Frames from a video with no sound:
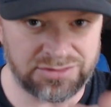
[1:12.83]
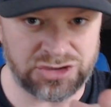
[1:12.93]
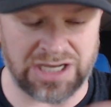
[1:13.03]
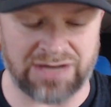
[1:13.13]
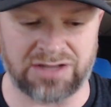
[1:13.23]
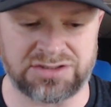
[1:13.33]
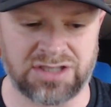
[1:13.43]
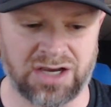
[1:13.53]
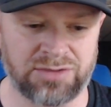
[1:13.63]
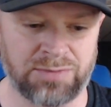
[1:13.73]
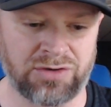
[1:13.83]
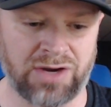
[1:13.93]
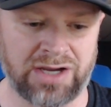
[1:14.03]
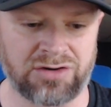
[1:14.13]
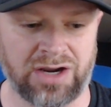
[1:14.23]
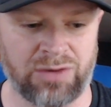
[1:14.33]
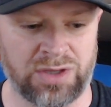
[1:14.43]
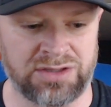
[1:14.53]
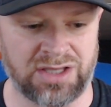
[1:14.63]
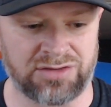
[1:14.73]
Shout out to Conor McGregor, great win
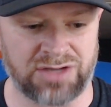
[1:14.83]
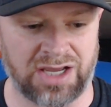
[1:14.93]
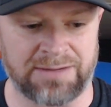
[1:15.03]
the other night.